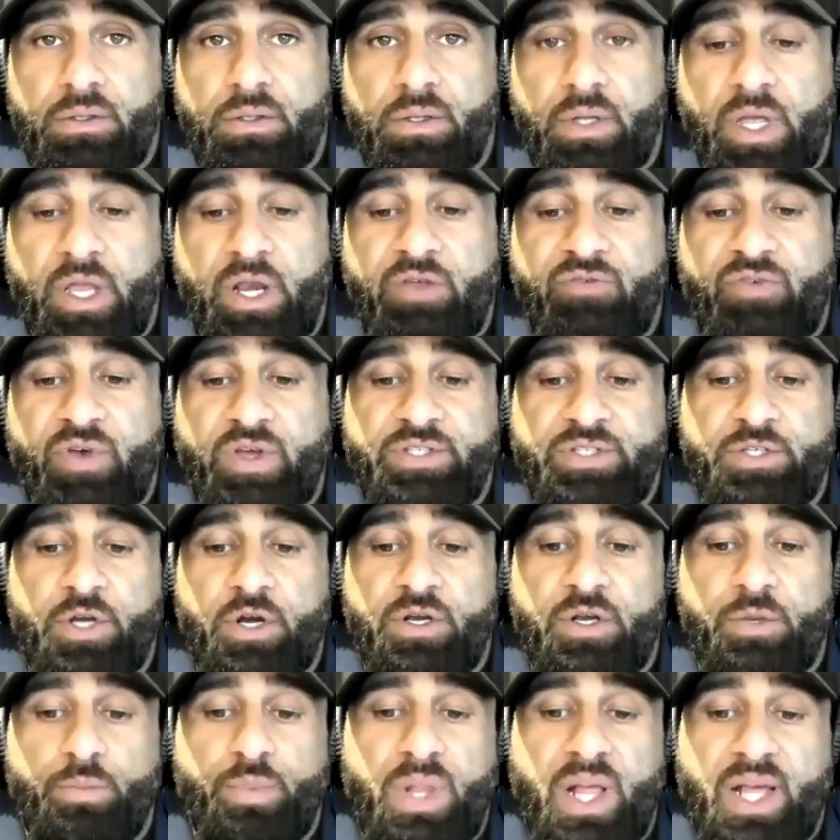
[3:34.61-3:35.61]
And if I start
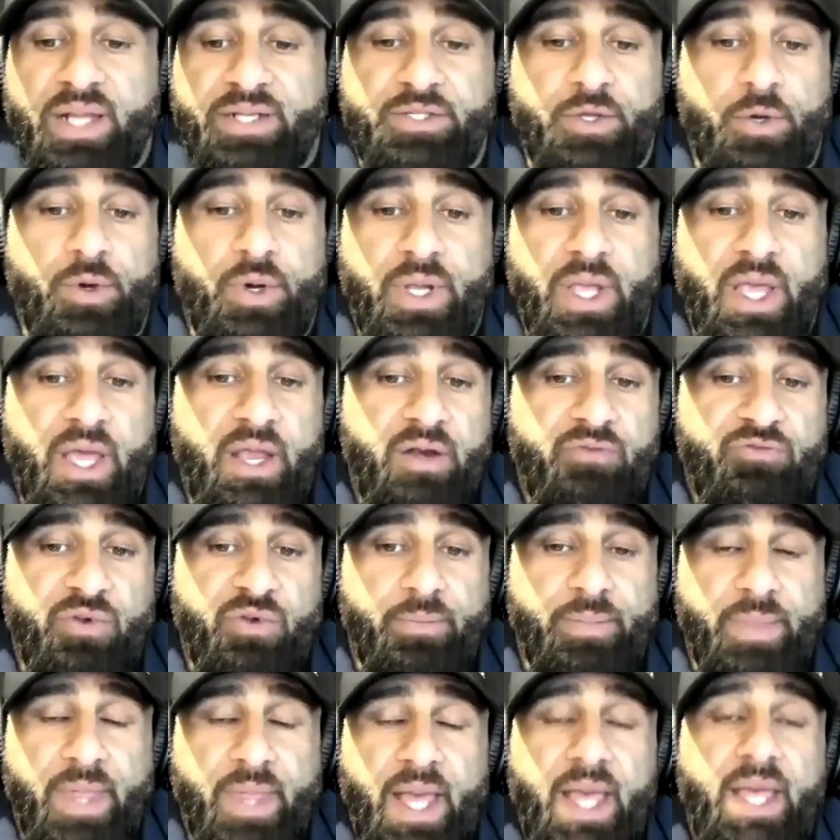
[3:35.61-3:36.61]
to plateau again
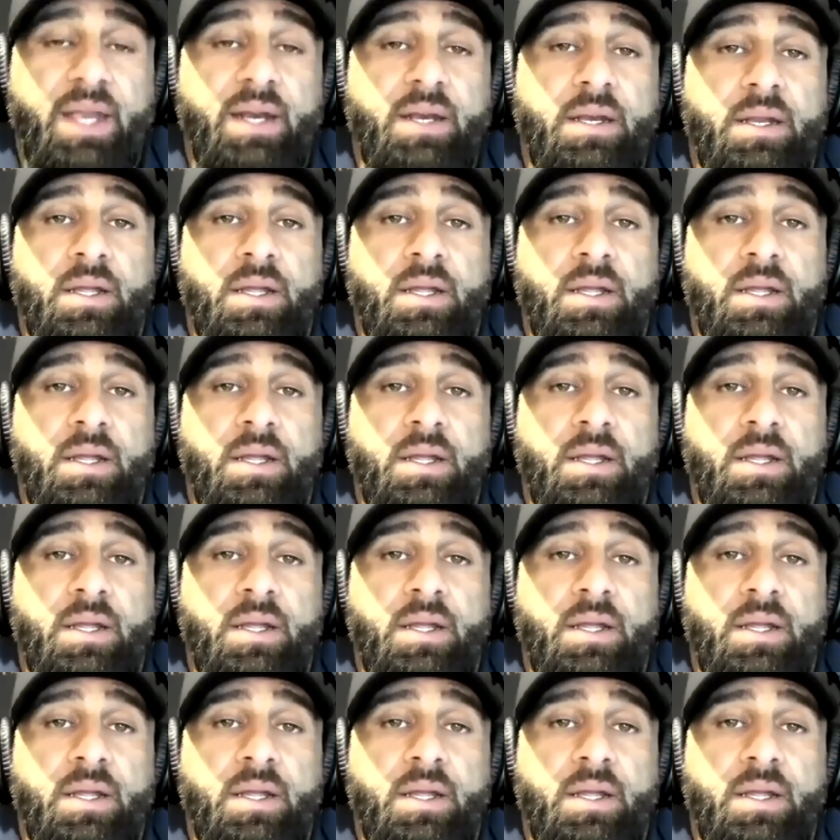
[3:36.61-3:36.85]
from that,